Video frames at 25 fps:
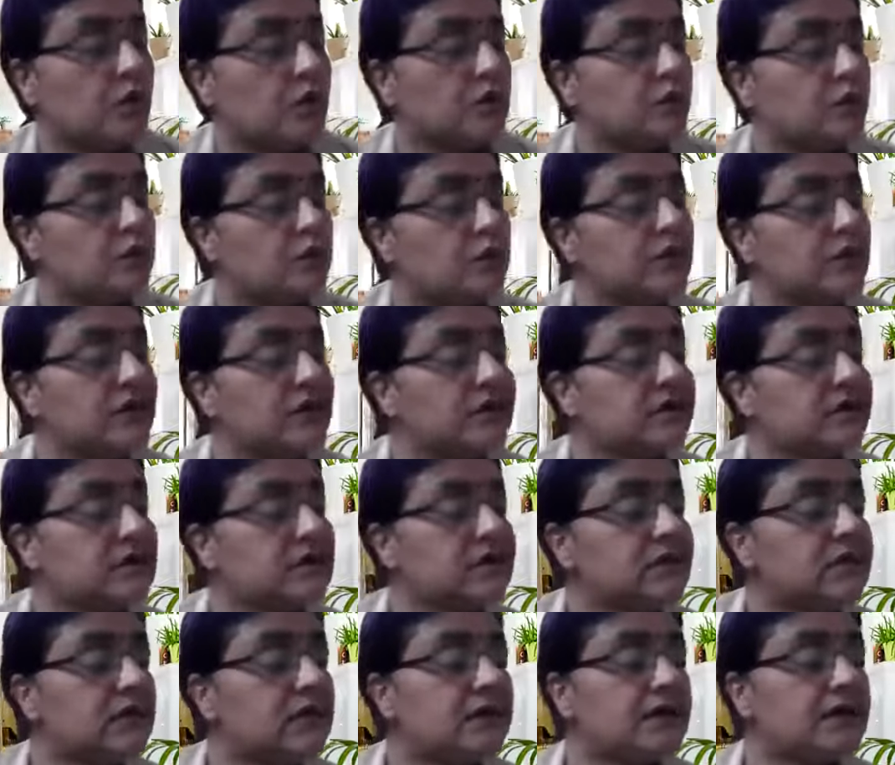What does
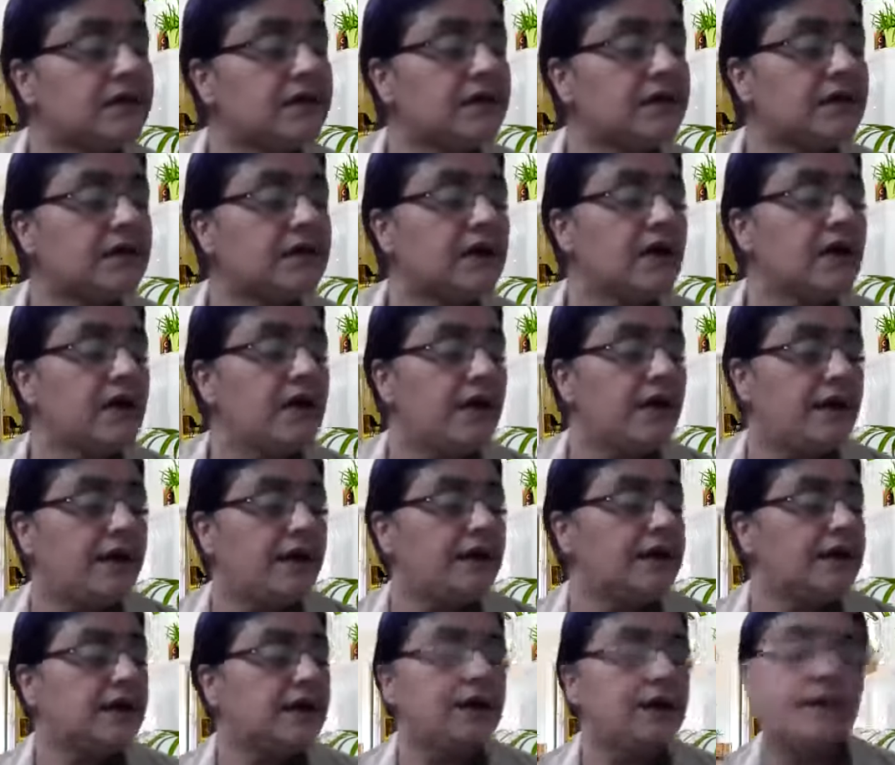it contain?
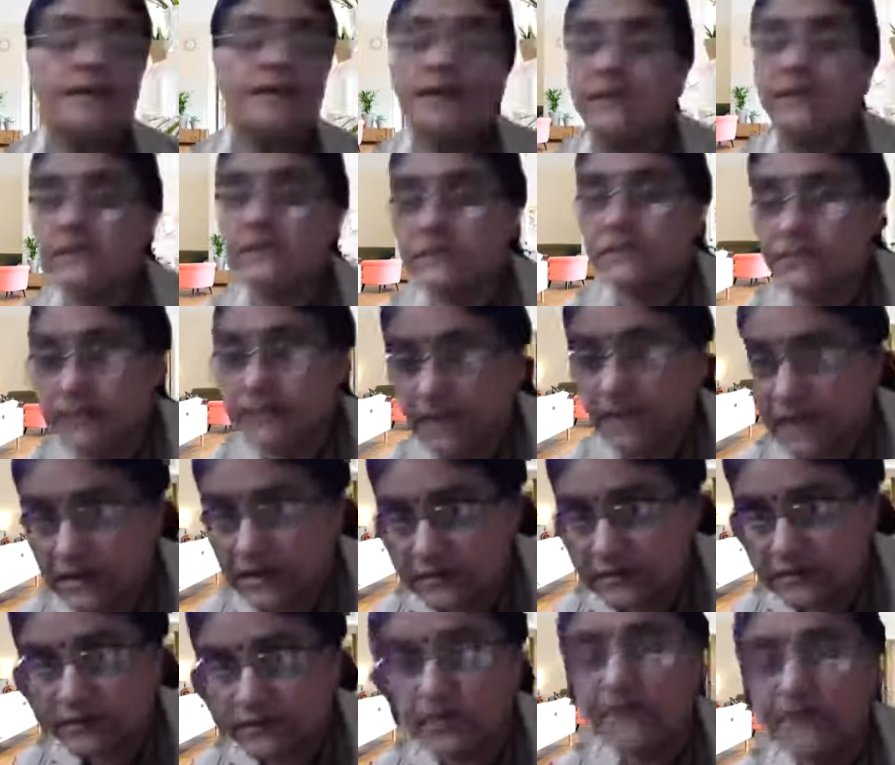It contains
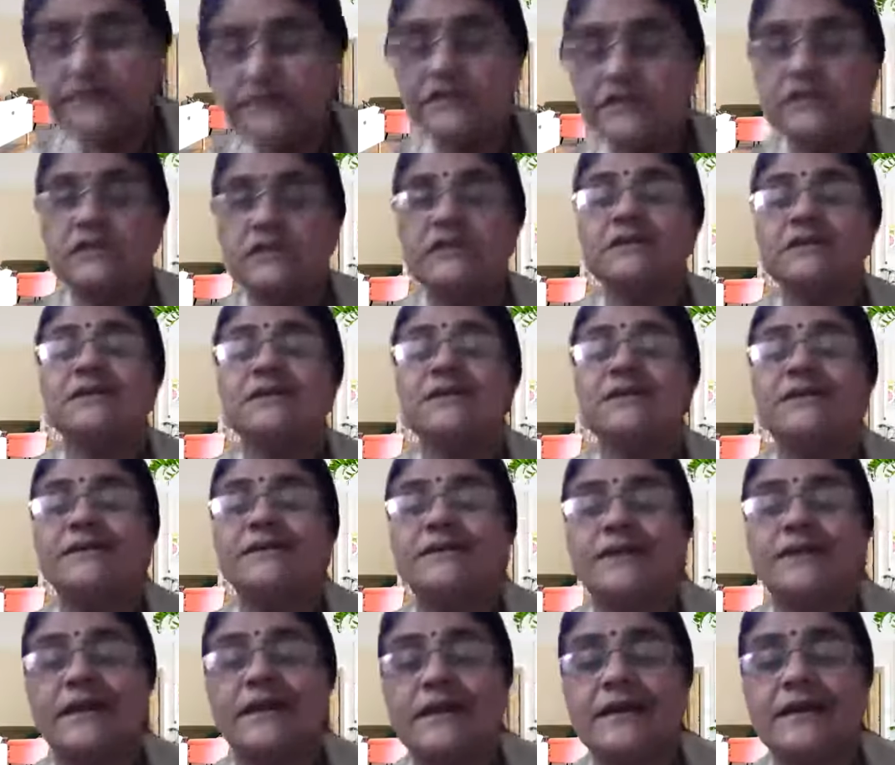plasma, which is
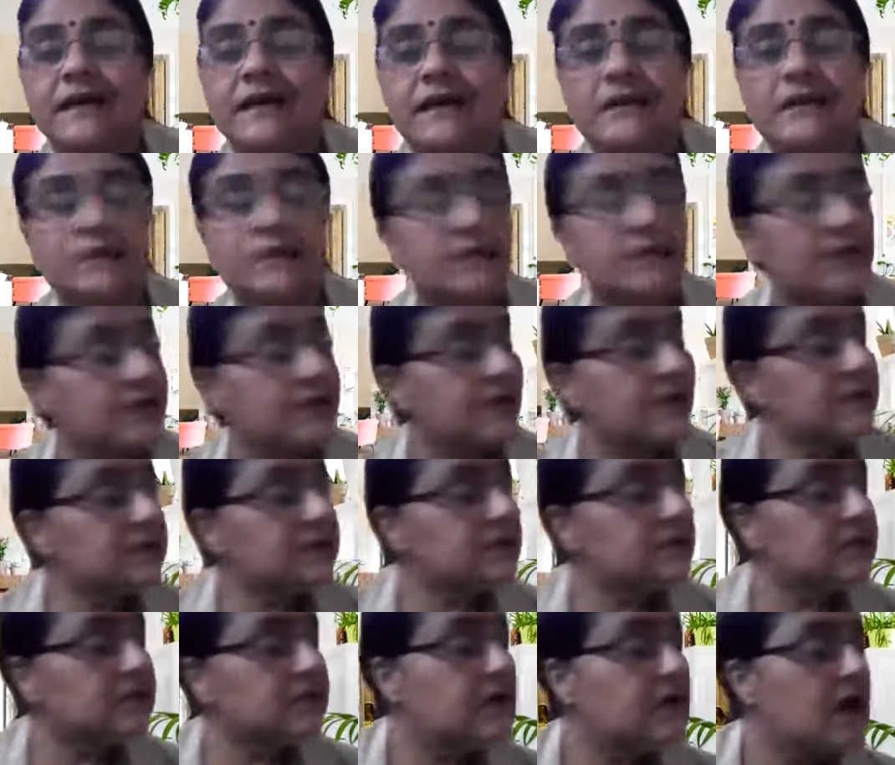clear and
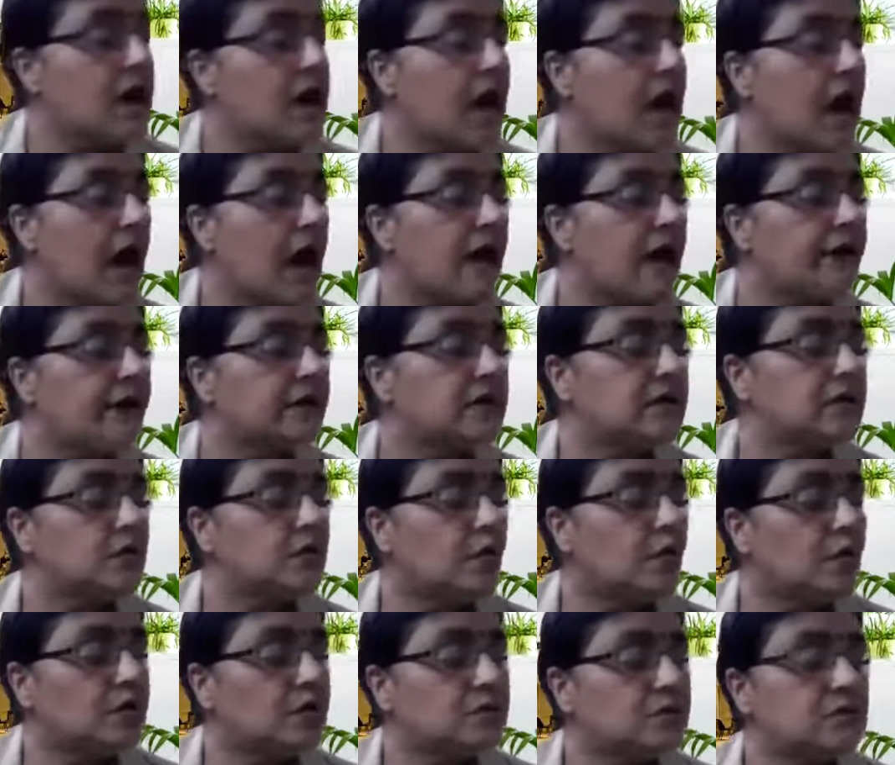colorless, and it
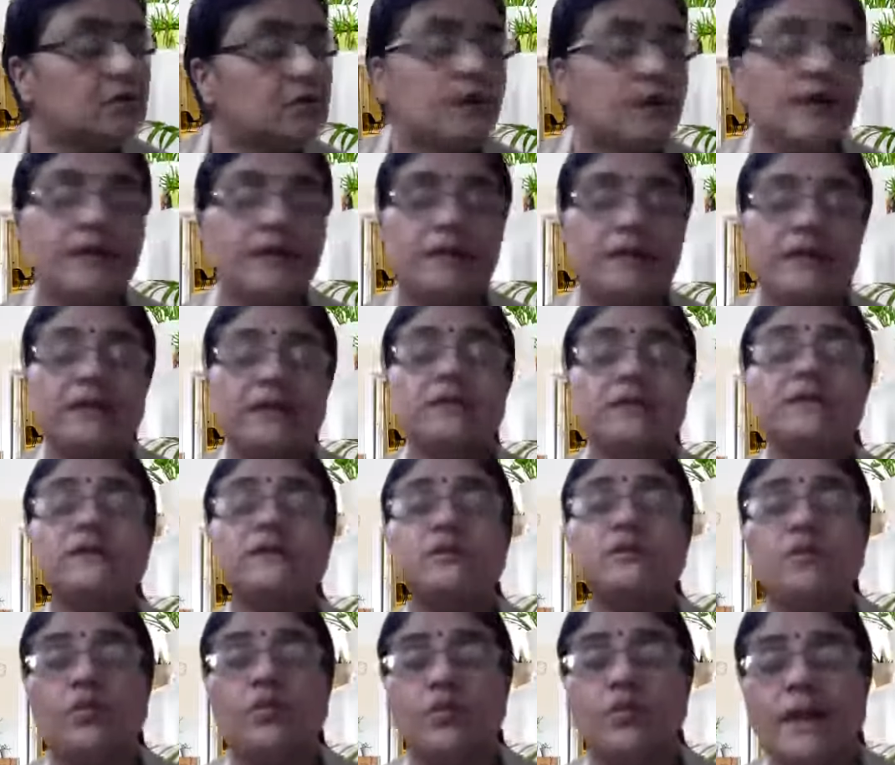also
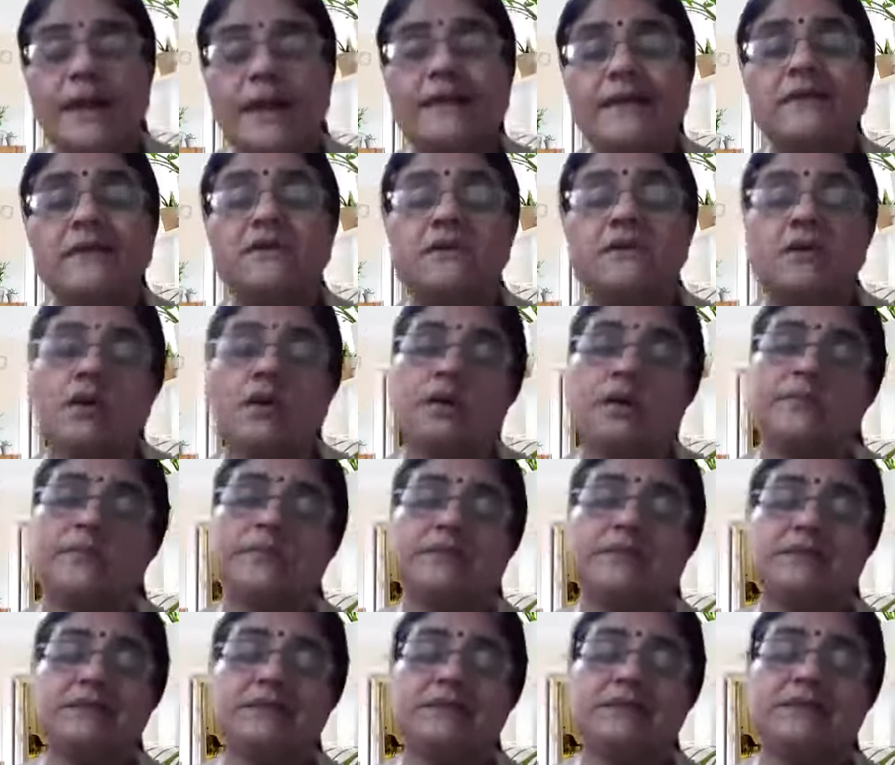contains white
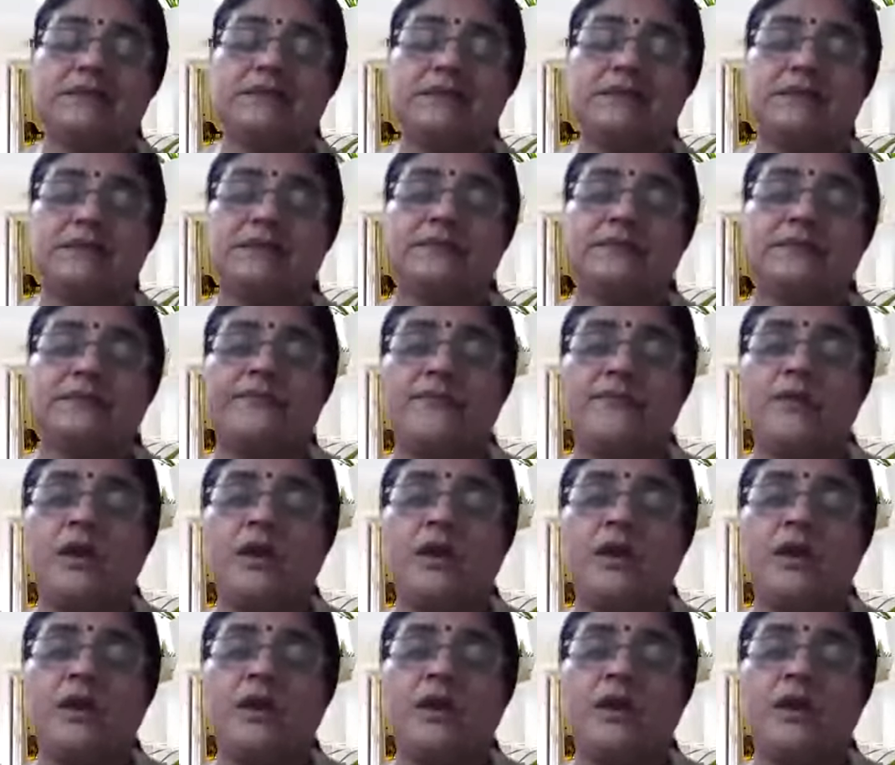corpuscles.